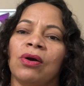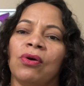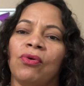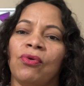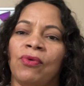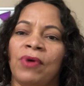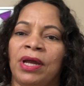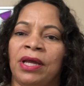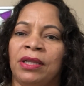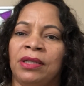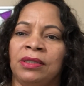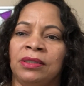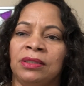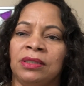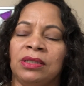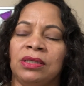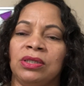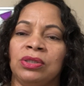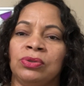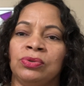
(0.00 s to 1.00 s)
When
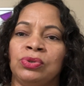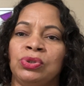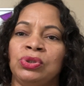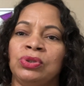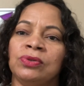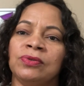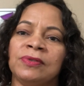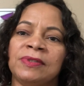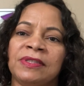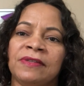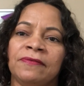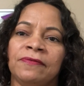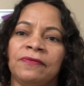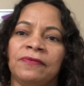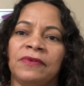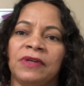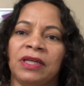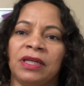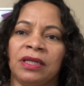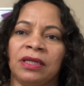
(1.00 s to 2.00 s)
you choose
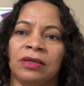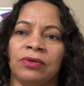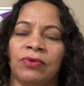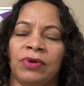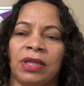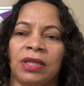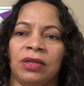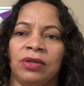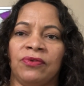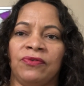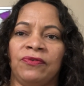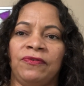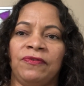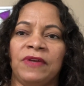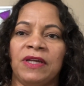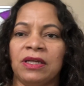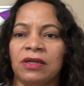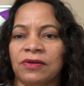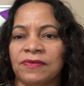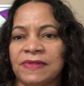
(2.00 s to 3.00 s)
something, when you
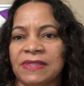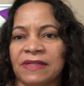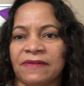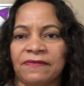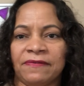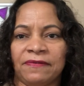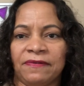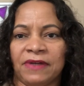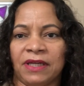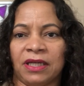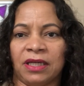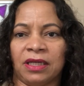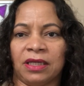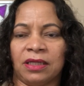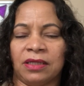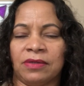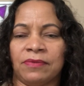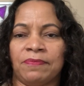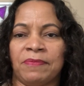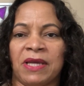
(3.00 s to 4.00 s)
think of
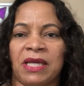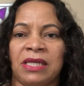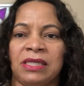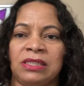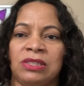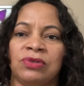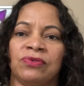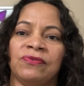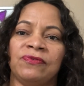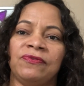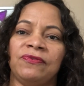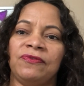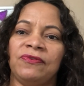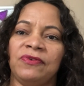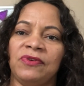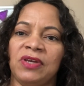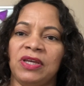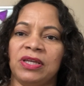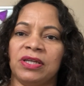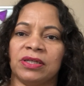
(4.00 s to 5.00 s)
something based on
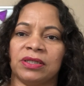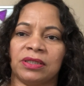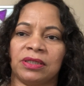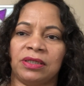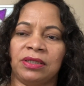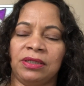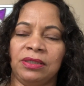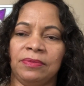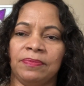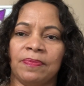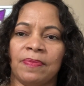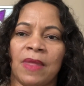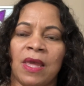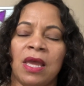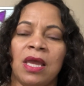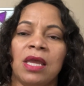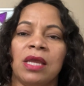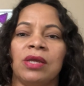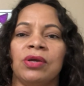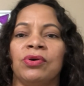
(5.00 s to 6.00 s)
fear,
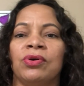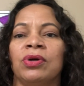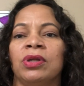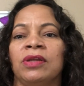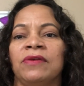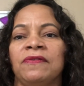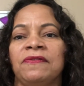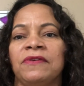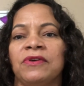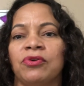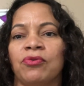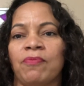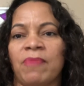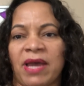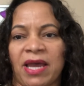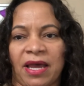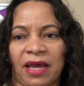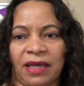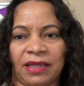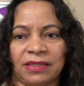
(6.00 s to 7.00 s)
you're gonna feel
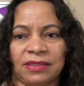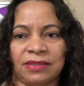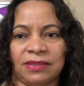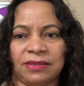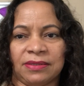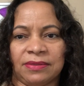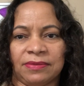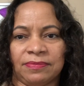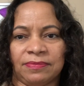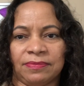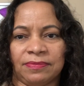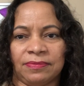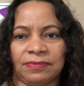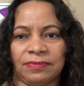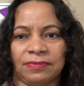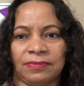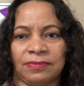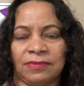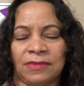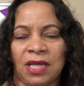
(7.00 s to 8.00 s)
bad.
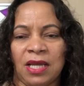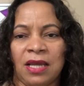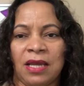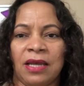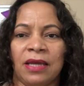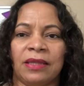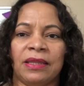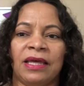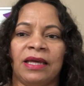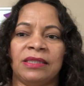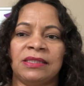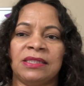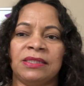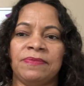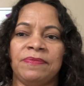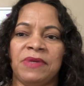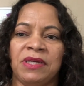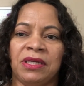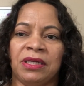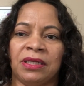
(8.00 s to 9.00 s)
That
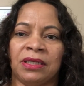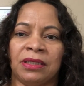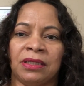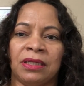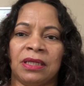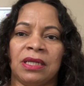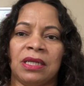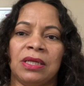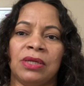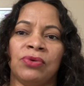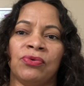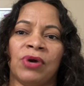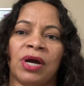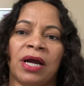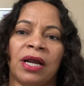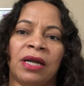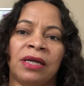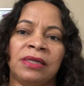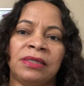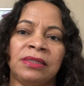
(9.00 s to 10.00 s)
means
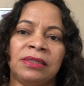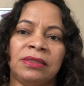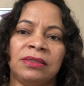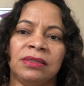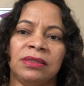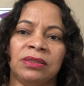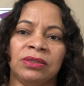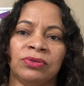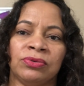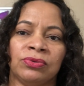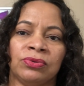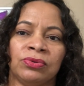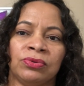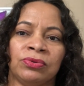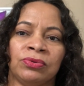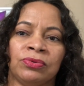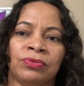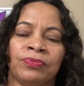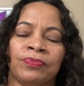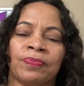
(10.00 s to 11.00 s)

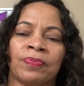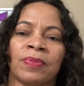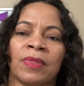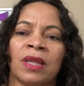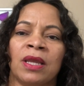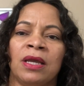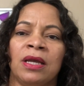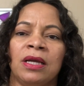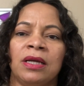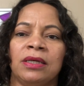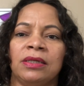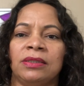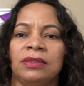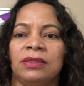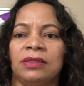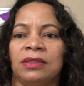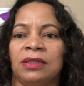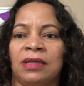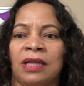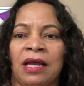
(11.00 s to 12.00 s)
you
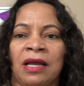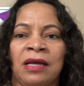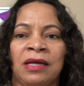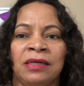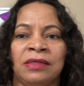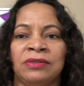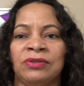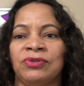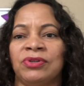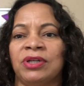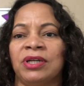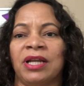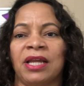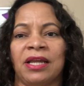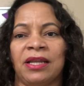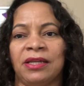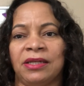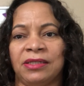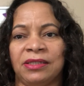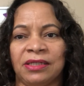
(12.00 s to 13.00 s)
turn
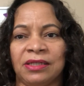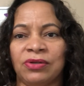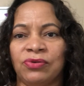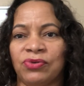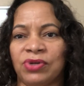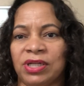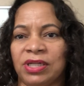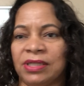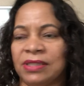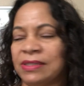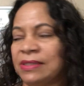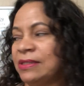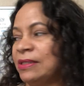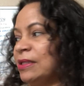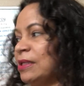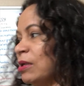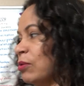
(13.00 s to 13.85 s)
180 degrees in